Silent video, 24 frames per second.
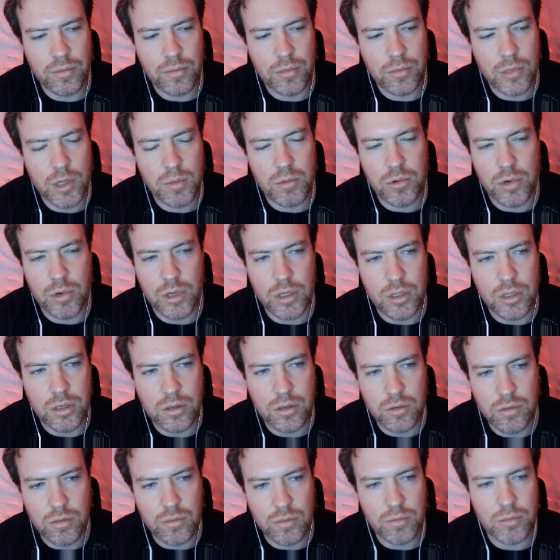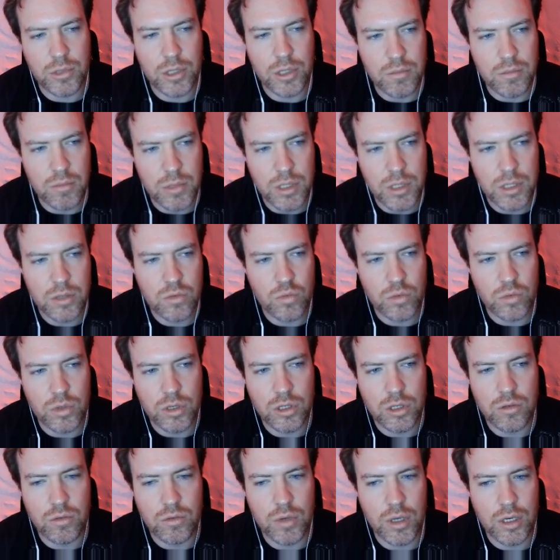upgrade to Blood Mist where
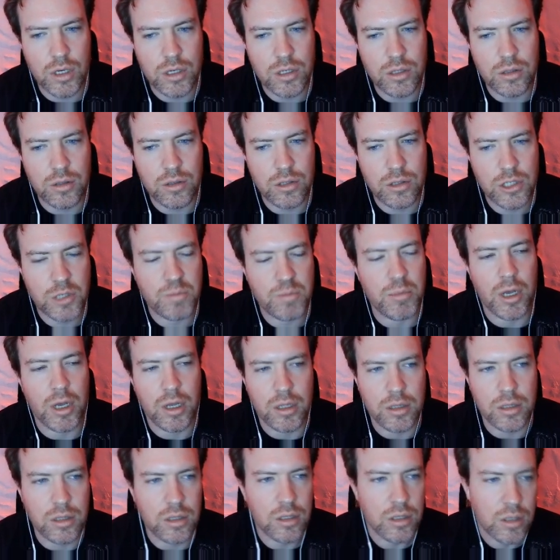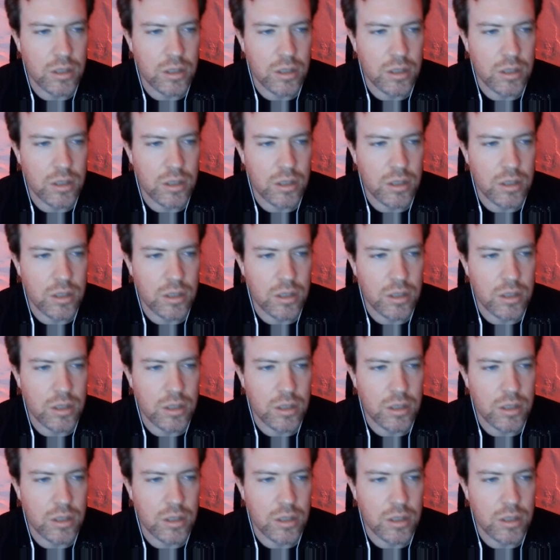you actually spawn